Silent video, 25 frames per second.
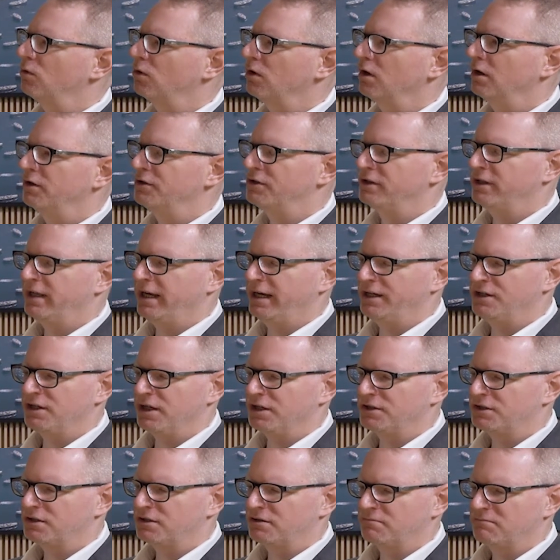or do they
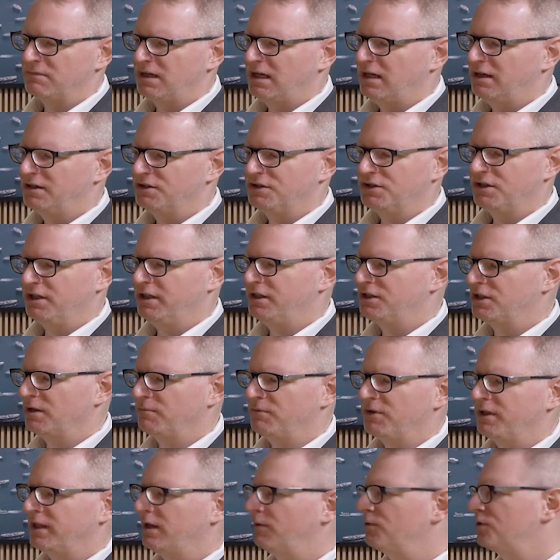just see
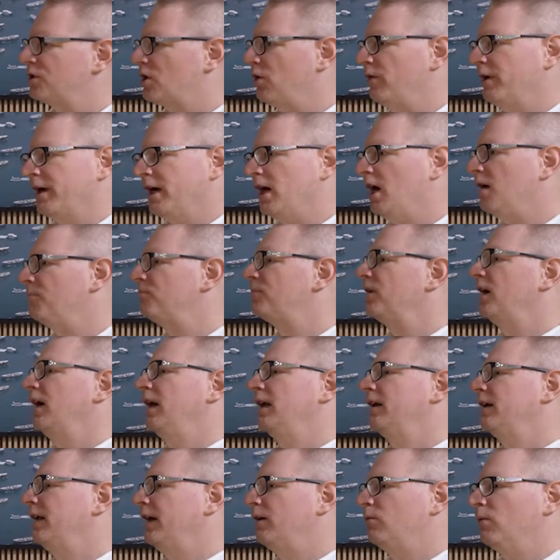something that was going up
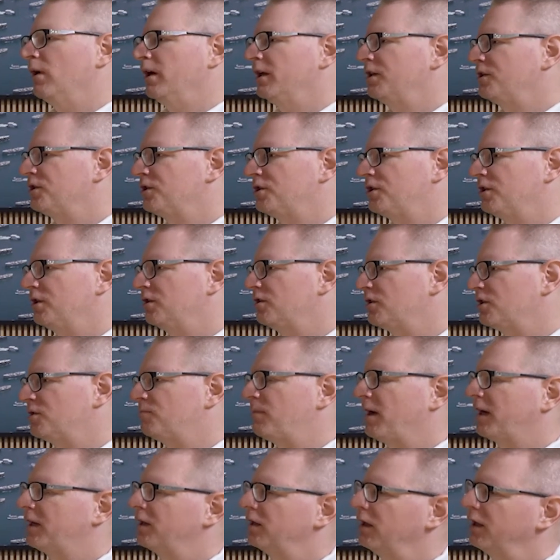and they wanted just to
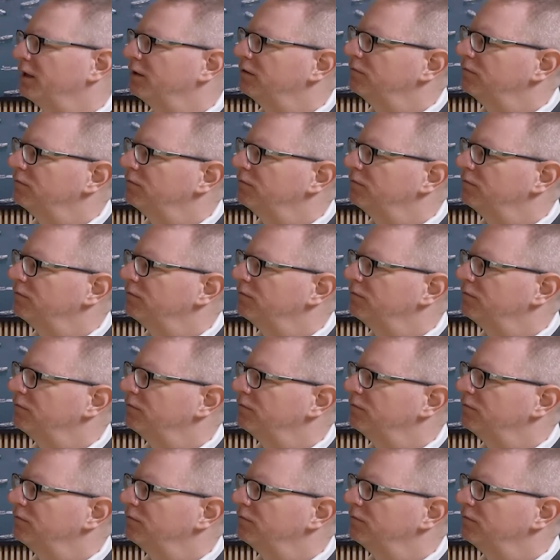speculate?